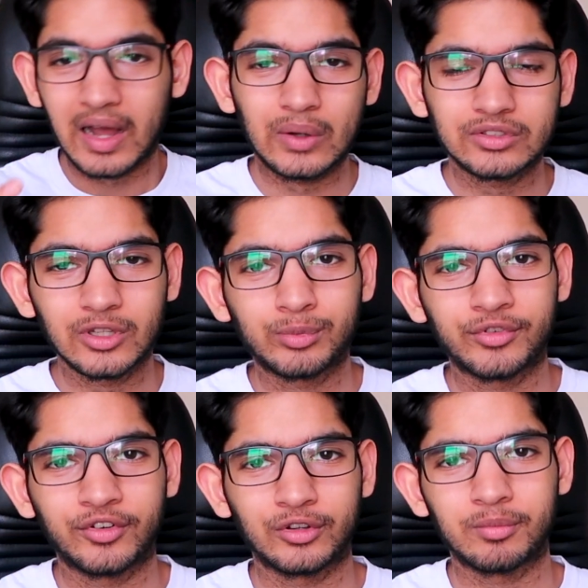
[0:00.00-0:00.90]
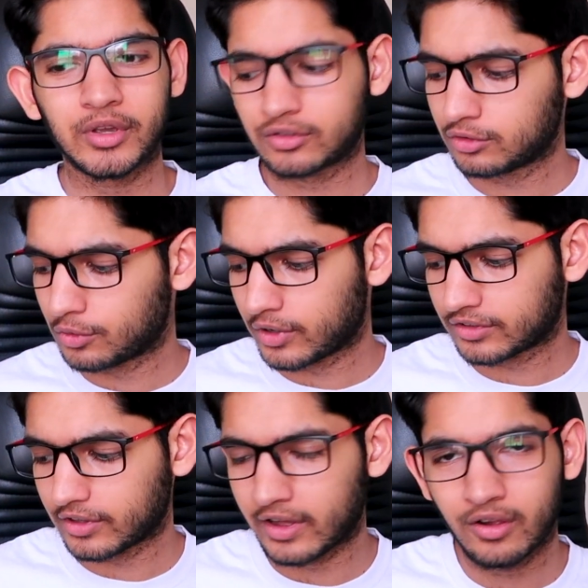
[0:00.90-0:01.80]
I would still prefer the Pixel 2
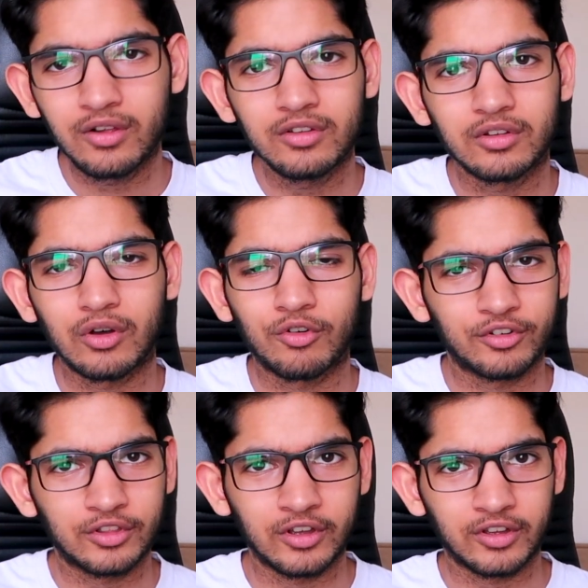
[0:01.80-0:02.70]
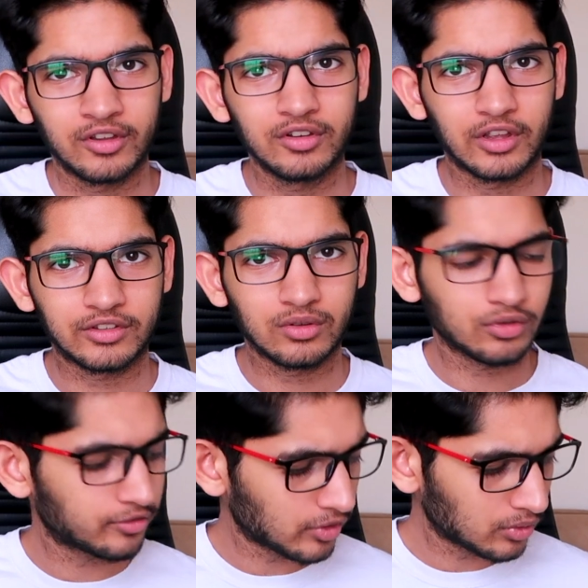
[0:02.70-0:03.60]
XL over the
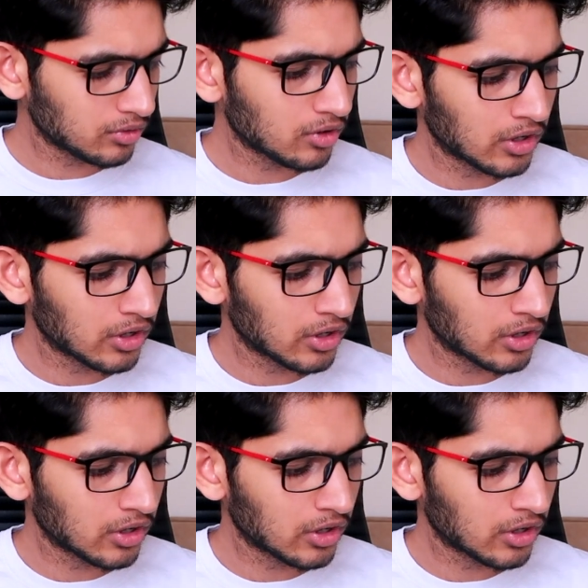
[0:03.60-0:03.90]
Essential phone,